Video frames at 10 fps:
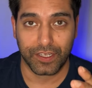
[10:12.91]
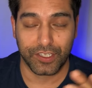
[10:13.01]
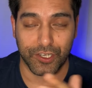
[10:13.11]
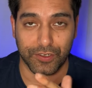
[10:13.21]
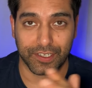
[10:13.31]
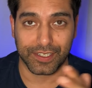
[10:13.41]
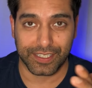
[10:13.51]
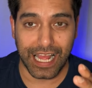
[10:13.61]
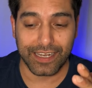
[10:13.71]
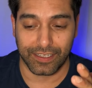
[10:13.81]
They don't
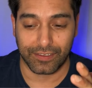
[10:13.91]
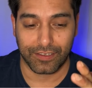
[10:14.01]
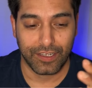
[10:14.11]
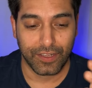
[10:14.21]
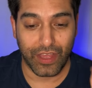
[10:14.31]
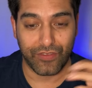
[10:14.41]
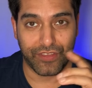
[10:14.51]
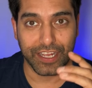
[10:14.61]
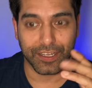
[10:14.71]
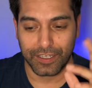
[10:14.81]
understand it. They
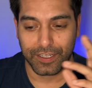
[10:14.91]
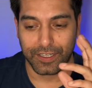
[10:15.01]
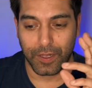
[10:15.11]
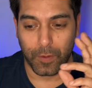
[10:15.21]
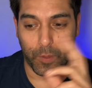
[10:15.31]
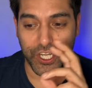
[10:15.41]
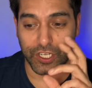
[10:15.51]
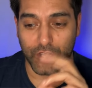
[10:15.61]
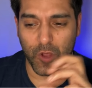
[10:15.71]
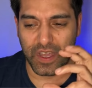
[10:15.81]
think we
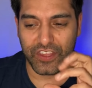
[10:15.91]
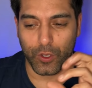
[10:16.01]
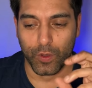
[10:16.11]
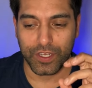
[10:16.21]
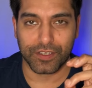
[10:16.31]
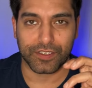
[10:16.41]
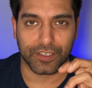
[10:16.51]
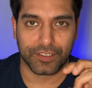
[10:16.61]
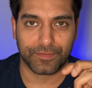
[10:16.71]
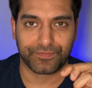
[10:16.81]
just go where the audience
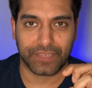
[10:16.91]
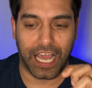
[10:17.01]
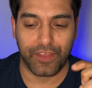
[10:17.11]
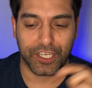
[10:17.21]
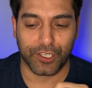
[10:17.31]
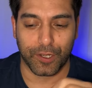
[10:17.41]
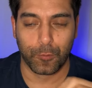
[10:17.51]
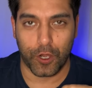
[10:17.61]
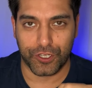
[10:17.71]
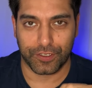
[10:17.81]
is and they're just going to
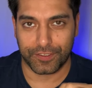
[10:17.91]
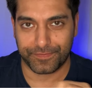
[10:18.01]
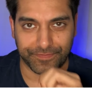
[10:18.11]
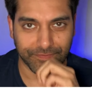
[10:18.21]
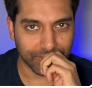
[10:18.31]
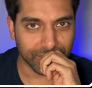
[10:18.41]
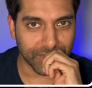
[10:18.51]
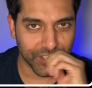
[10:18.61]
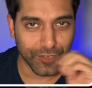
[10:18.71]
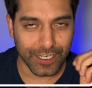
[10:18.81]
watch us.
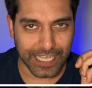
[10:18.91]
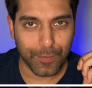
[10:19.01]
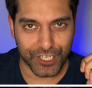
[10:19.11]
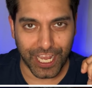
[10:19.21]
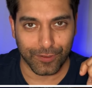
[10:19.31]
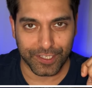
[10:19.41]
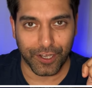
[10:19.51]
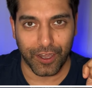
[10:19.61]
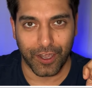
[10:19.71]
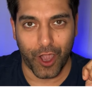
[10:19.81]
Do you realize how many channels there
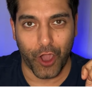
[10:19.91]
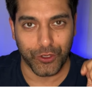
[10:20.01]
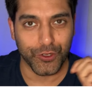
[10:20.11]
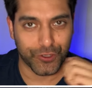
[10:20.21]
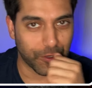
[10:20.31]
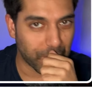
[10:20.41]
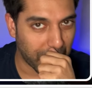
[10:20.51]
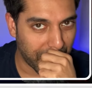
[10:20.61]
are on YouTube?